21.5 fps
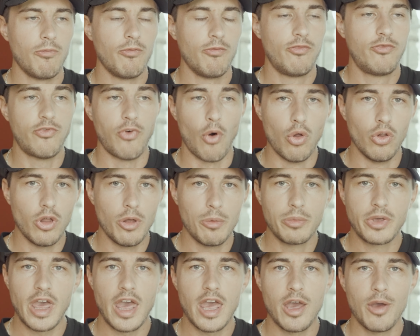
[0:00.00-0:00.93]

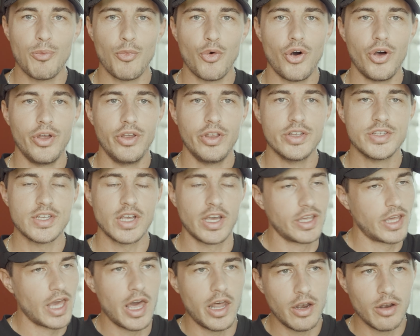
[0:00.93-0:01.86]
Fulham game was,
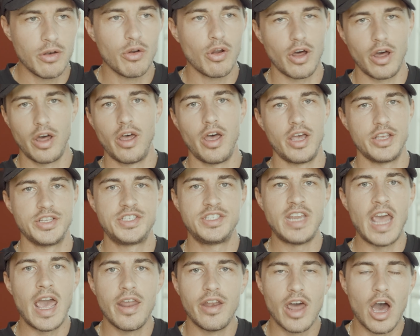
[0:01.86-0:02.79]
again, a
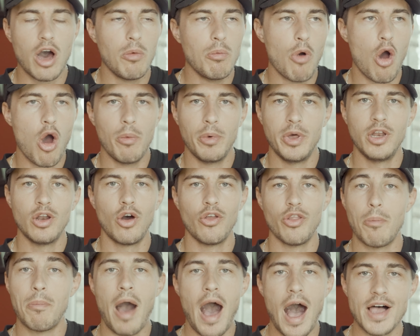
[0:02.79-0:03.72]
standout moment on
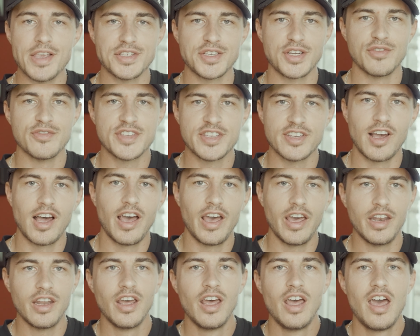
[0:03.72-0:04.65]
the positive
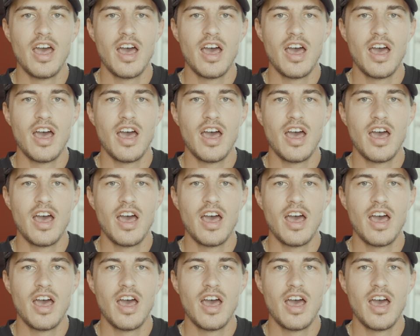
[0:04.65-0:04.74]
side.